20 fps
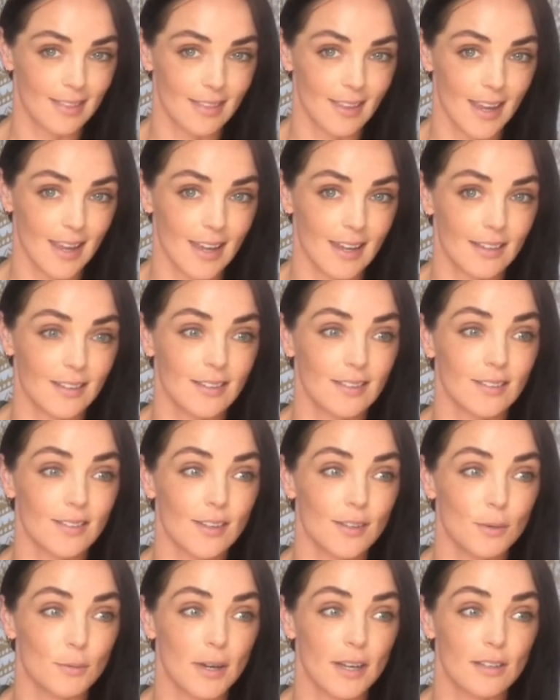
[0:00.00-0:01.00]
It's
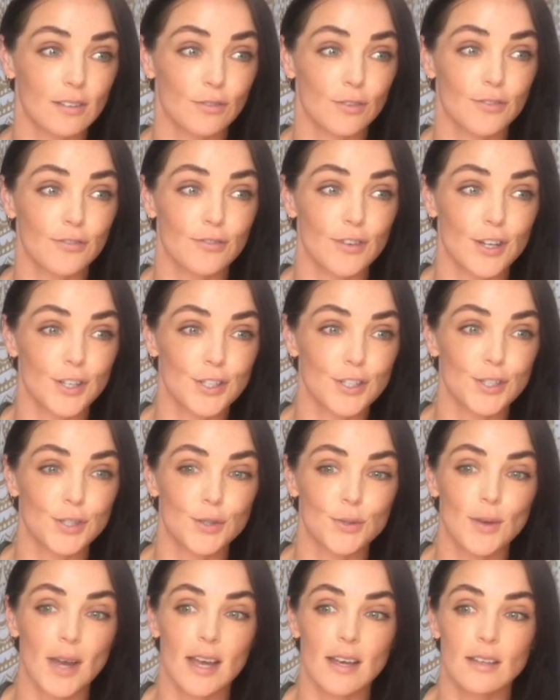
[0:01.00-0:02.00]
otherwise referred to
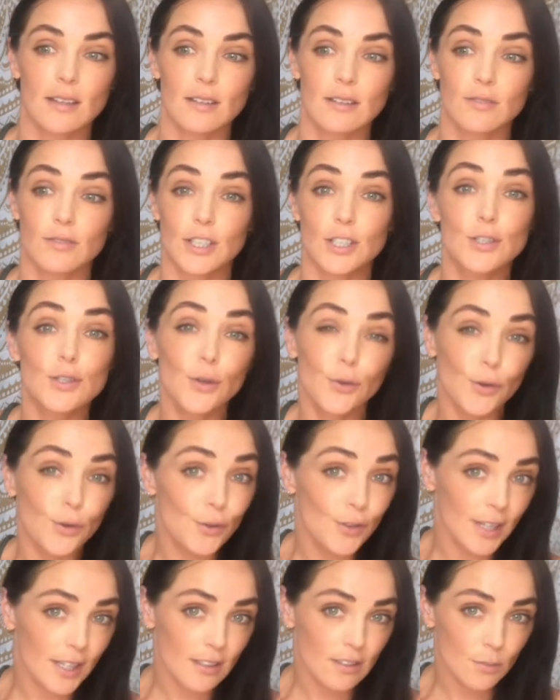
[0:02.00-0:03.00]
as
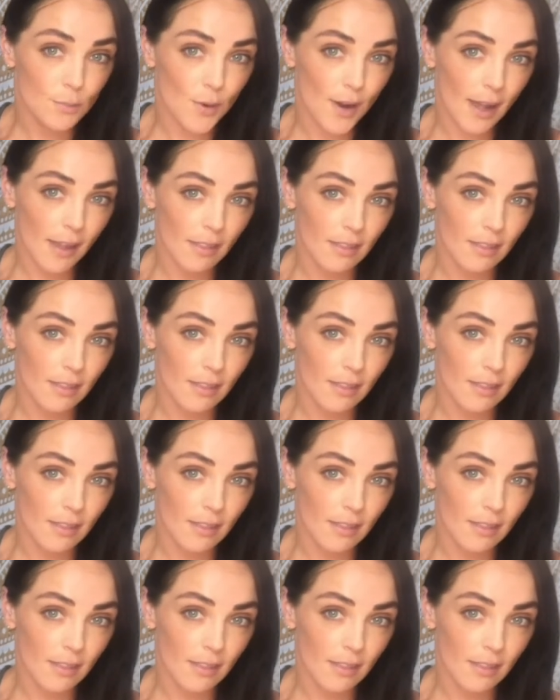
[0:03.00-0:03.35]
victorious breath